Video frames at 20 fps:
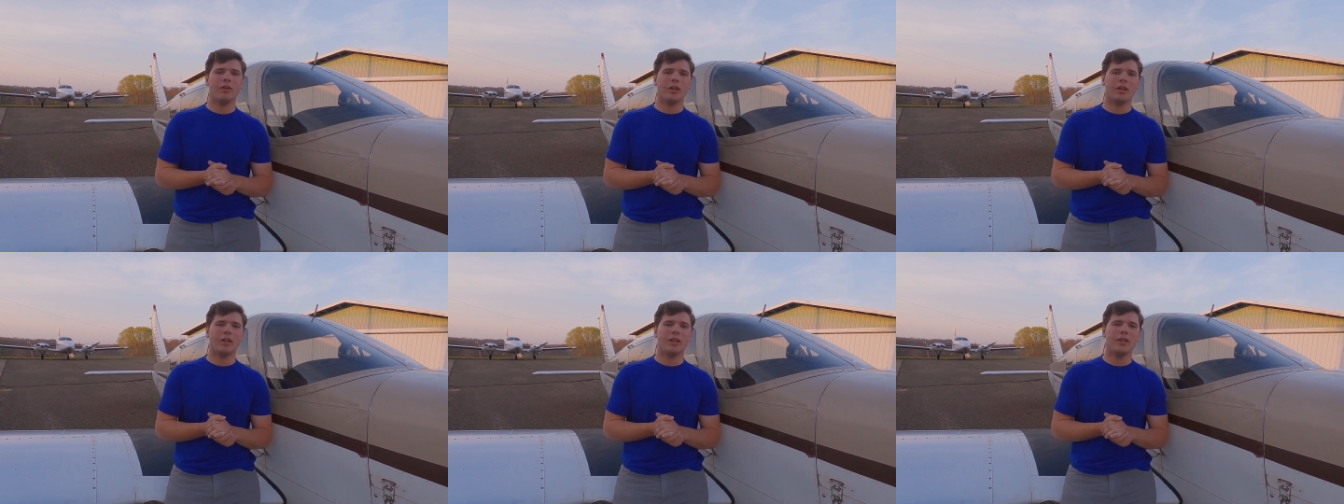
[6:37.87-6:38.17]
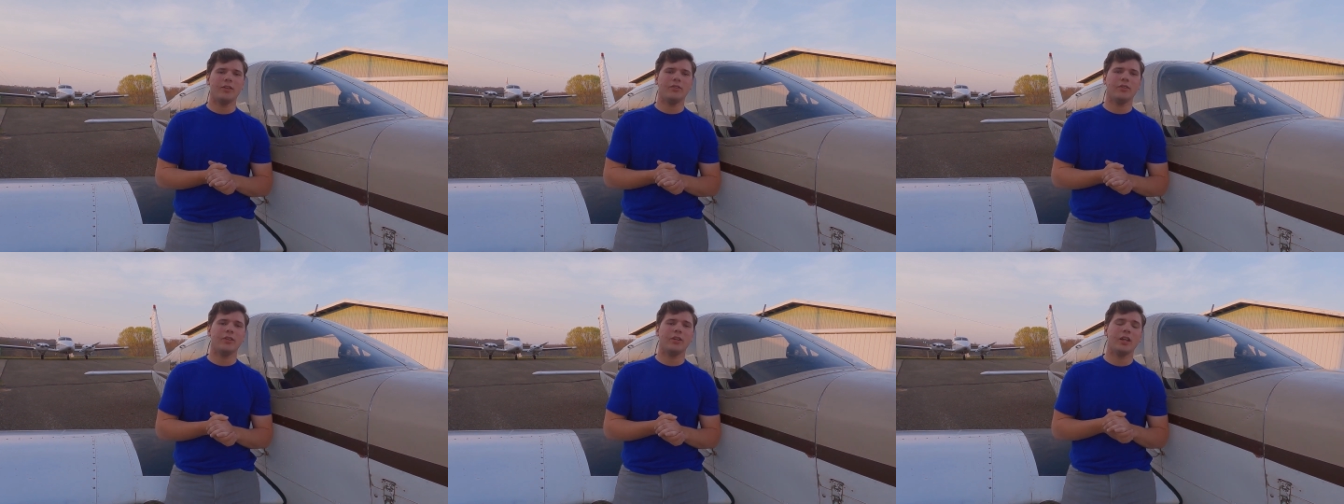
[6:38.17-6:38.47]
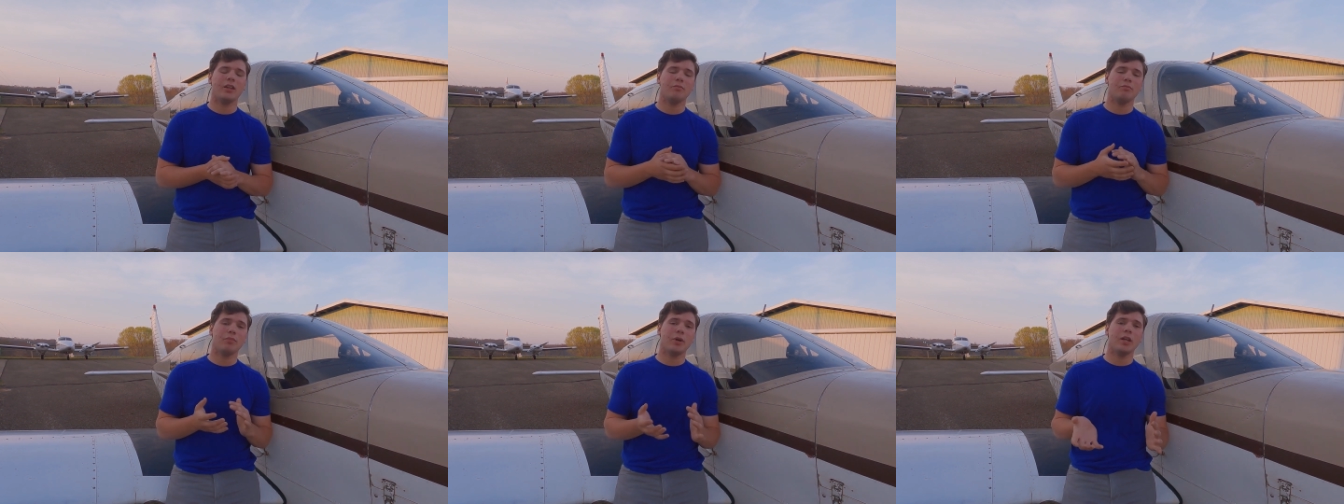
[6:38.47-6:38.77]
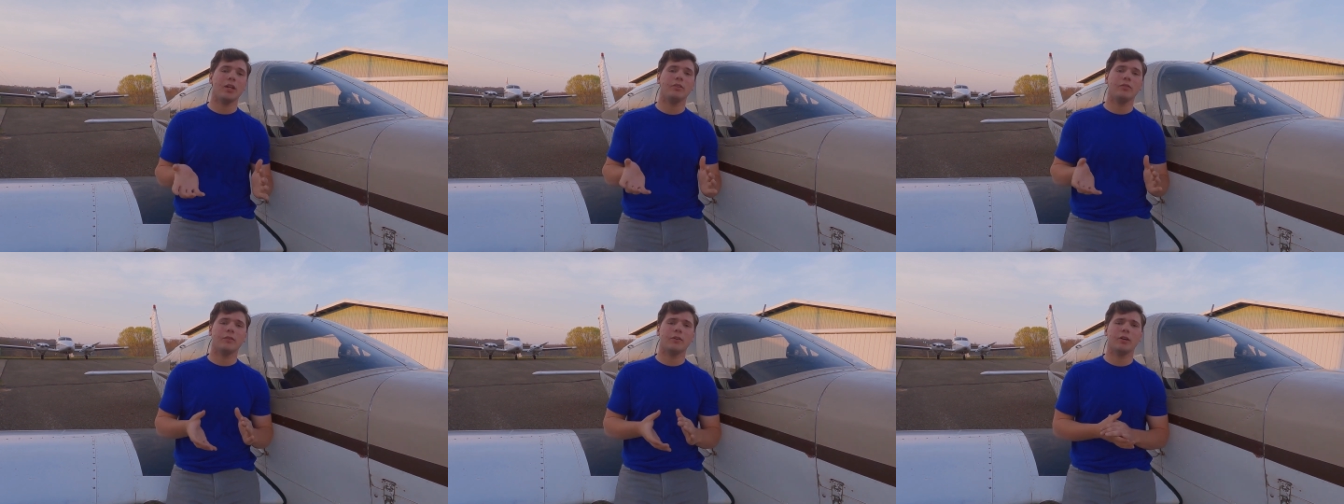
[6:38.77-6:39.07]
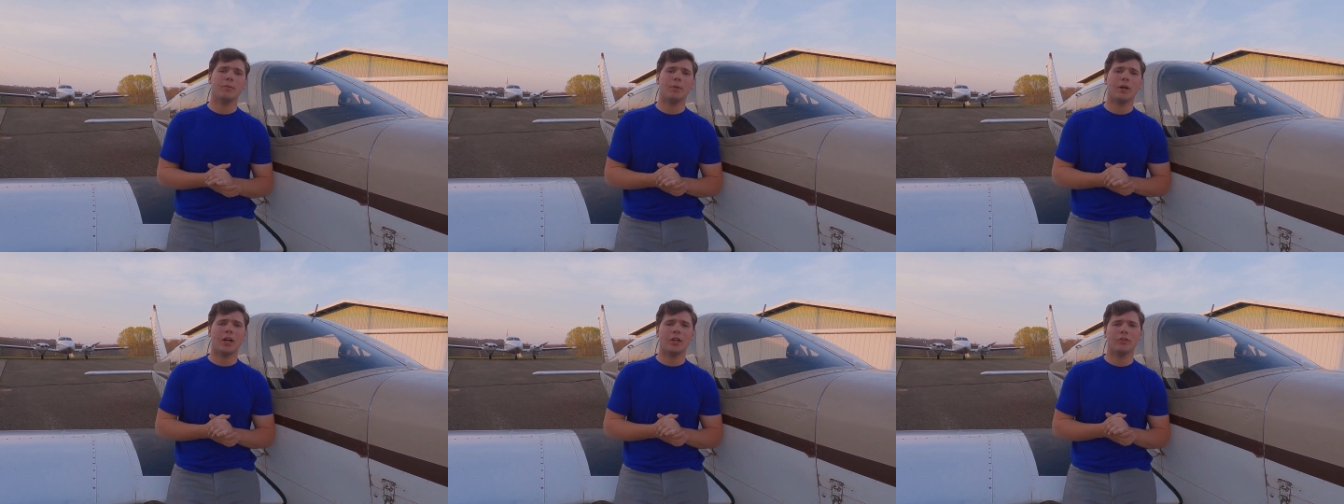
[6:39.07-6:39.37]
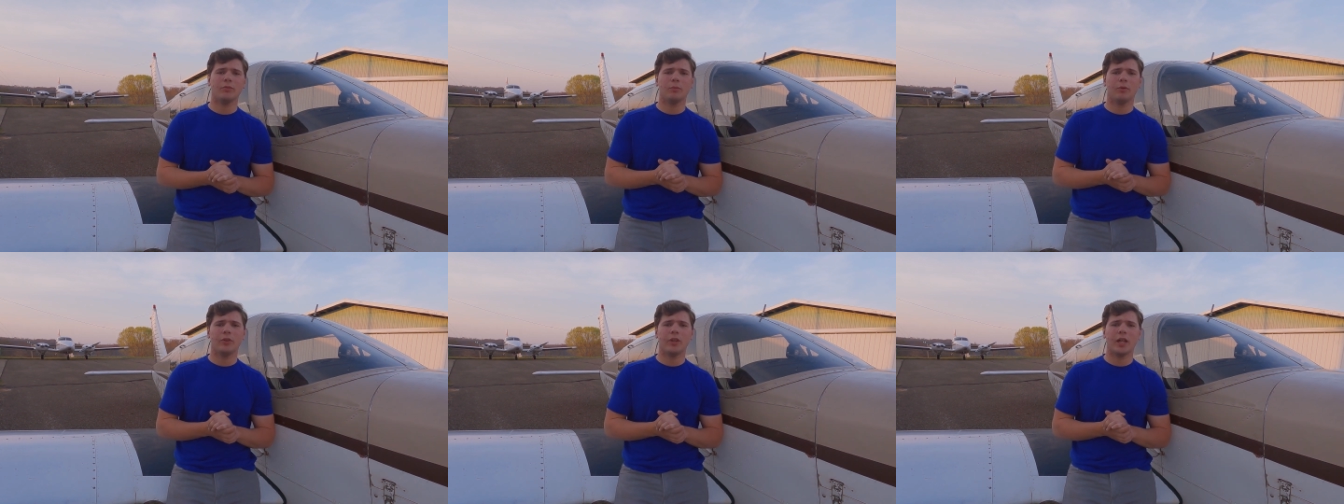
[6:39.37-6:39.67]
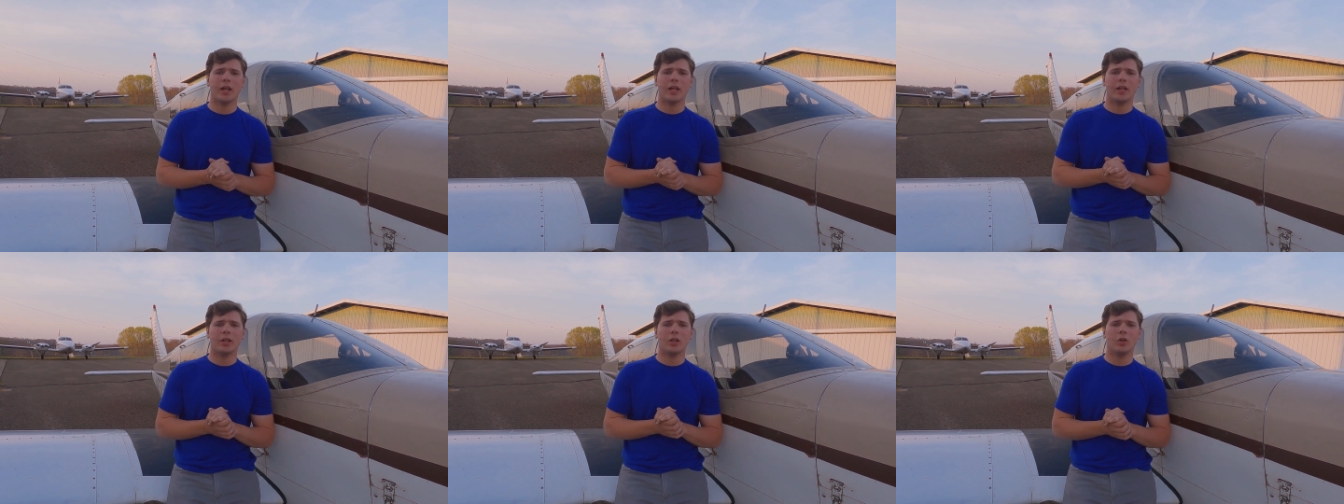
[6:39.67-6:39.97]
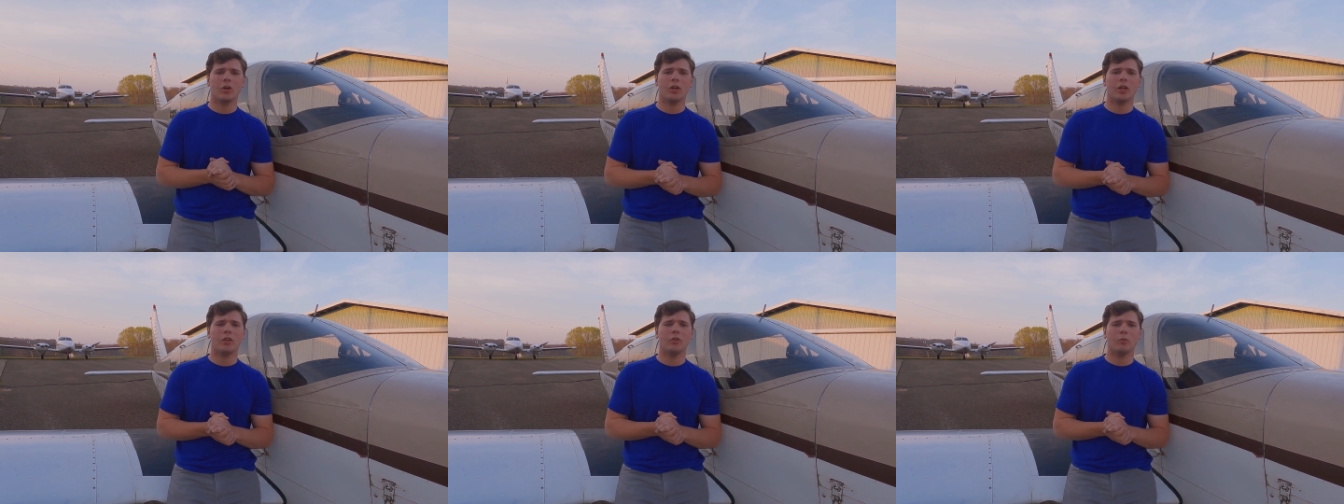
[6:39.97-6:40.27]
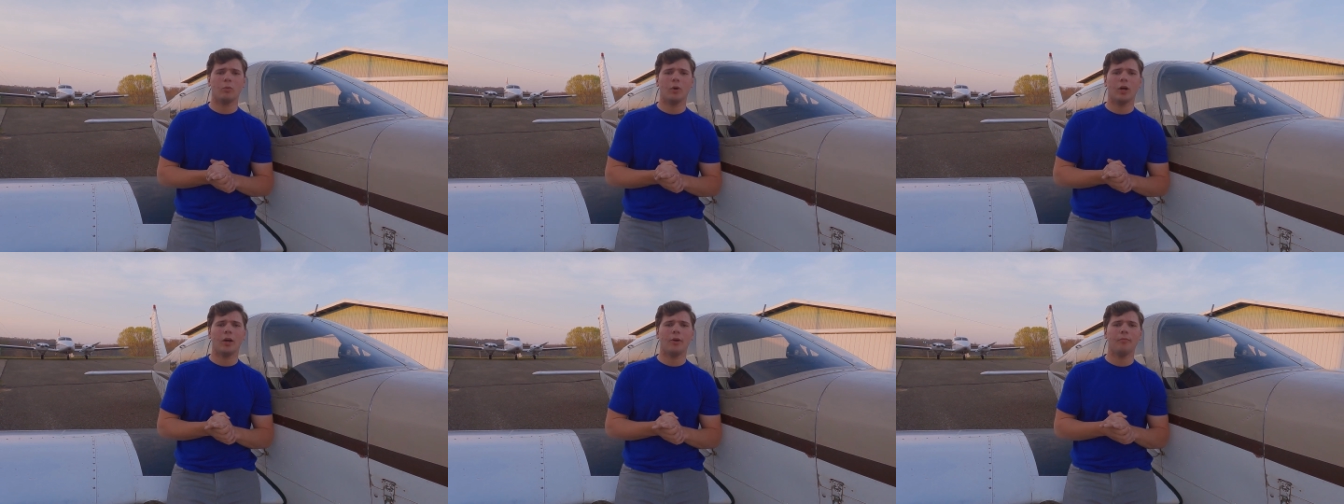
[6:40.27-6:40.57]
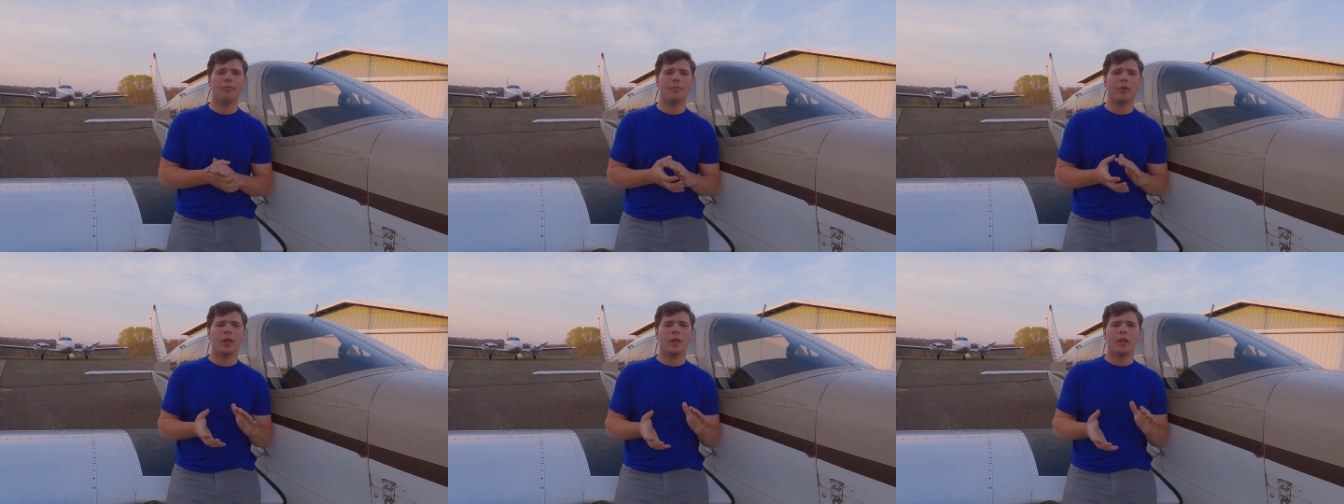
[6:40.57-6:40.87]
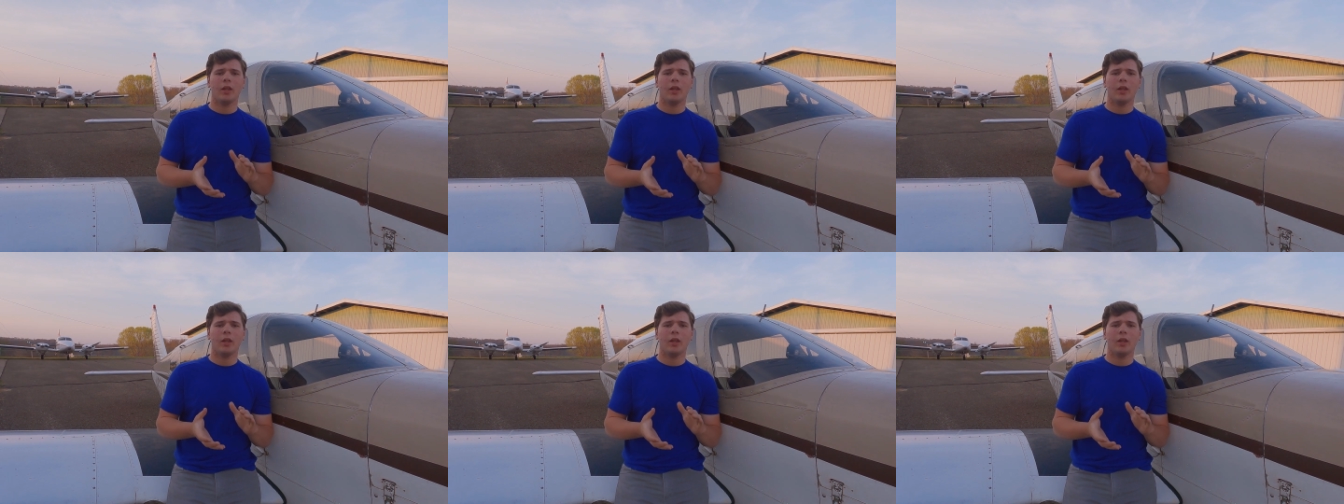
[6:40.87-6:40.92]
an incident, but it's very possible that it could as well.